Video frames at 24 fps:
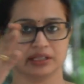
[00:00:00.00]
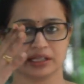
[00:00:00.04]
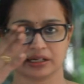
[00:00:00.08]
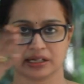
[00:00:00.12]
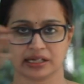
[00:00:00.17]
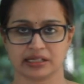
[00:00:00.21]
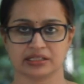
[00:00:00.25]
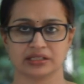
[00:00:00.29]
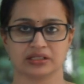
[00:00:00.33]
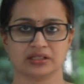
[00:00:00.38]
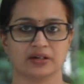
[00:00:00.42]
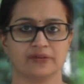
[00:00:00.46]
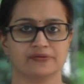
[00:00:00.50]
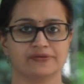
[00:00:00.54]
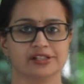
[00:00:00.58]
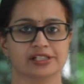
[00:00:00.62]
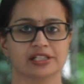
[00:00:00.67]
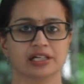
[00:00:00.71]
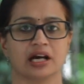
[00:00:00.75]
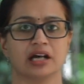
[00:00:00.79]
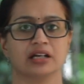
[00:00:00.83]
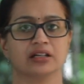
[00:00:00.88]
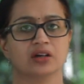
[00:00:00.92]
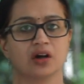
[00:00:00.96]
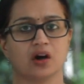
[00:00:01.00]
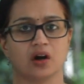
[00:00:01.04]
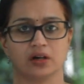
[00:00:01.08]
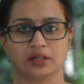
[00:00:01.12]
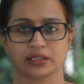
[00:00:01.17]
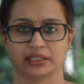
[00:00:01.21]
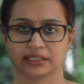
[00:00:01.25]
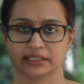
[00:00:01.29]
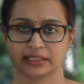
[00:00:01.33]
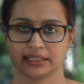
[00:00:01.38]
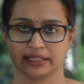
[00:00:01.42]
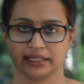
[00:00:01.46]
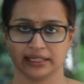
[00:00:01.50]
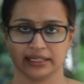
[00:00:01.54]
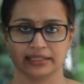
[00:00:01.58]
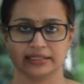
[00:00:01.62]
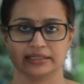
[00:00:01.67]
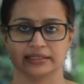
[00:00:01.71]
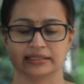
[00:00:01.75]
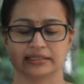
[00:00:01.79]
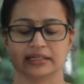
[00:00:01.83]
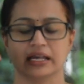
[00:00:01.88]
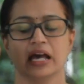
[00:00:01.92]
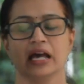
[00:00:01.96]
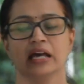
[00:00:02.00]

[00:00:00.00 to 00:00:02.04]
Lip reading: the rest of it are consonants.